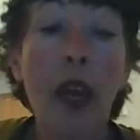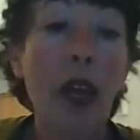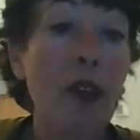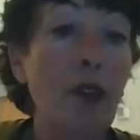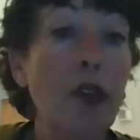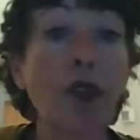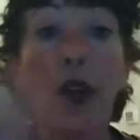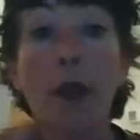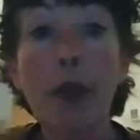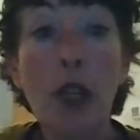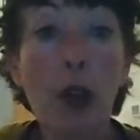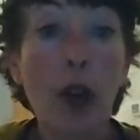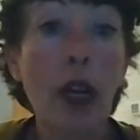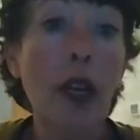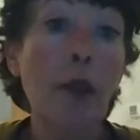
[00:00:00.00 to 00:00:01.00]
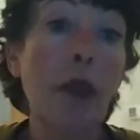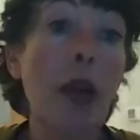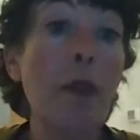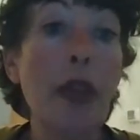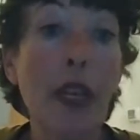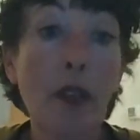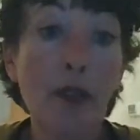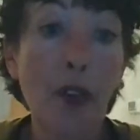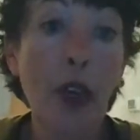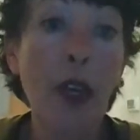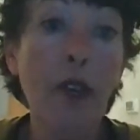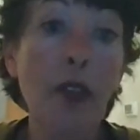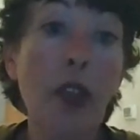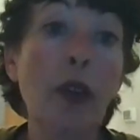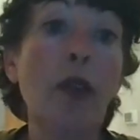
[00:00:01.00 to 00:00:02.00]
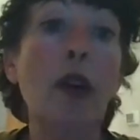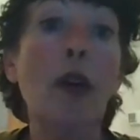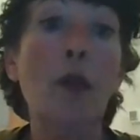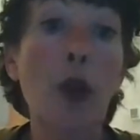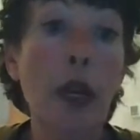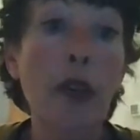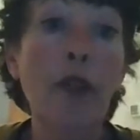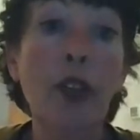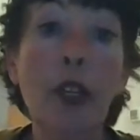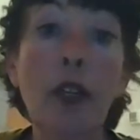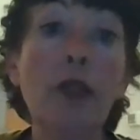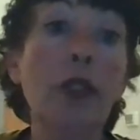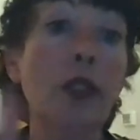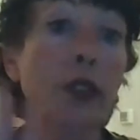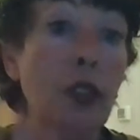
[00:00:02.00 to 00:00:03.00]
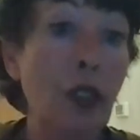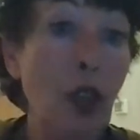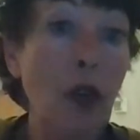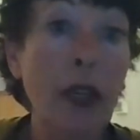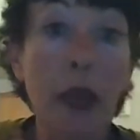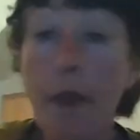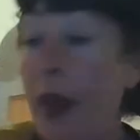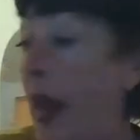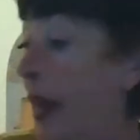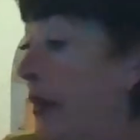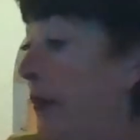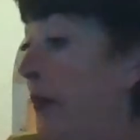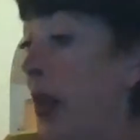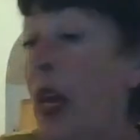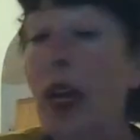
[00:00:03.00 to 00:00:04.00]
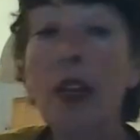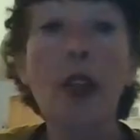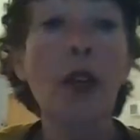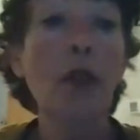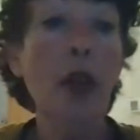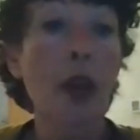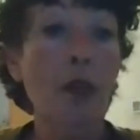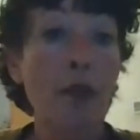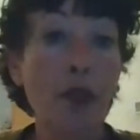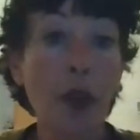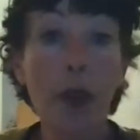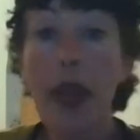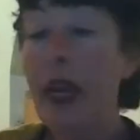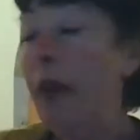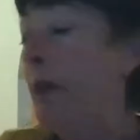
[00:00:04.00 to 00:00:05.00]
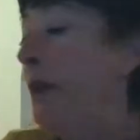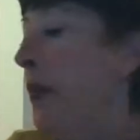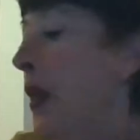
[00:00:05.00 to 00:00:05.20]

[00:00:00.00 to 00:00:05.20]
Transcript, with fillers: if you're from New York, I'm not making fun of you. I'm one of you. So don't get mad. Don't come for me.